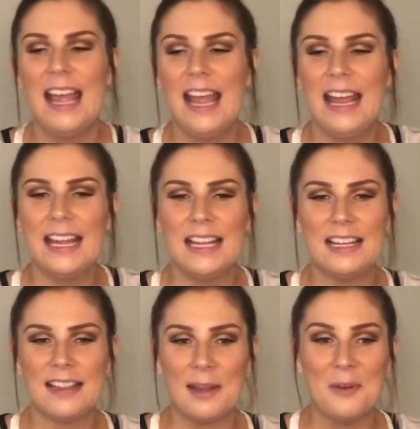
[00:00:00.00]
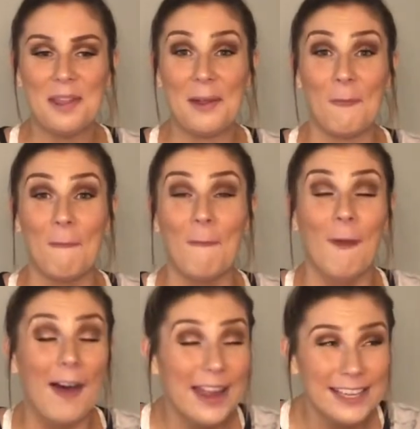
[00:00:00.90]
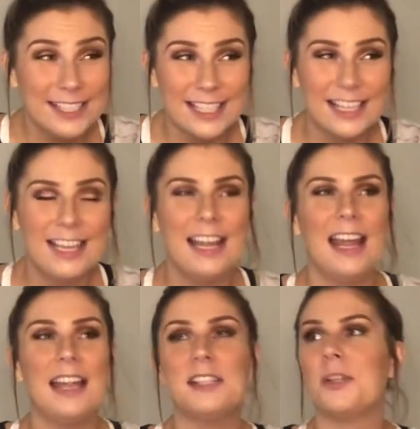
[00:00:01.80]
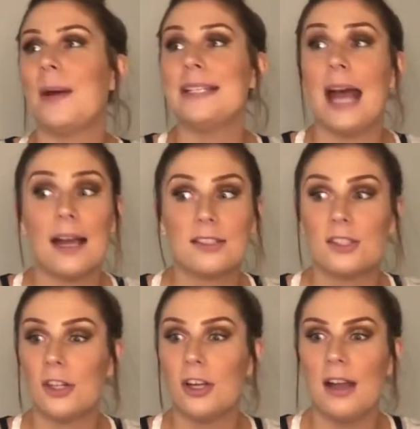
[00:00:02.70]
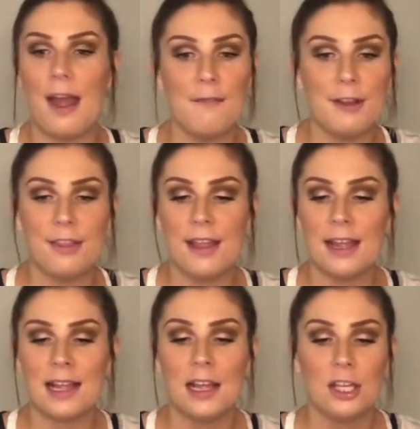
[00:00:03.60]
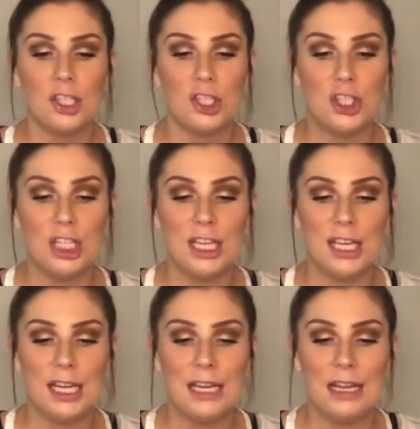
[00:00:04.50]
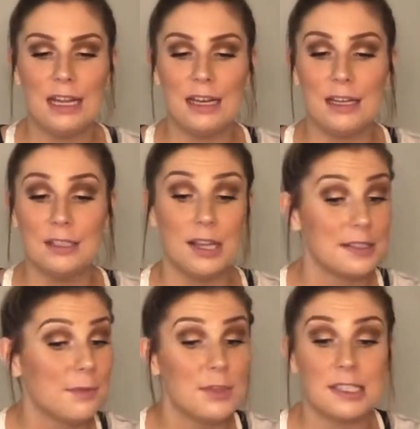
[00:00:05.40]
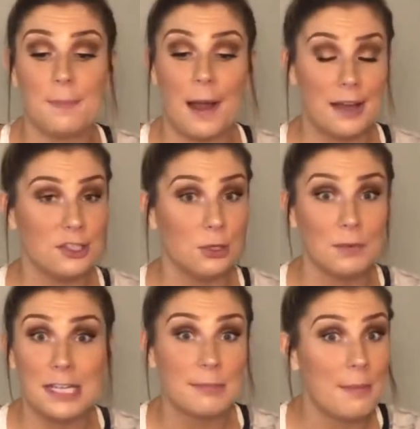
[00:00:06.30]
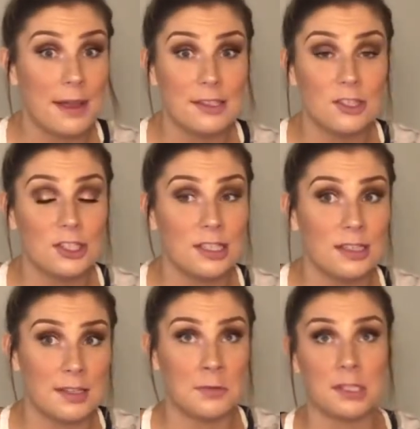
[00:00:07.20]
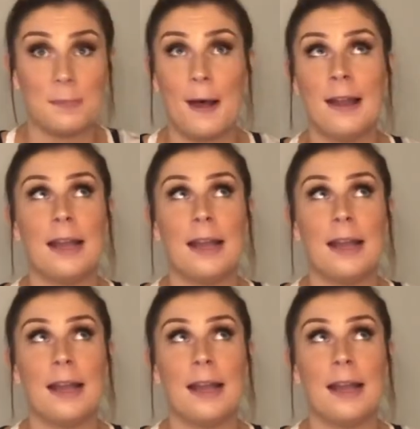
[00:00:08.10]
And they were like, what? And so I text her everything. She doesn't respond. She reads my messages and doesn't respond.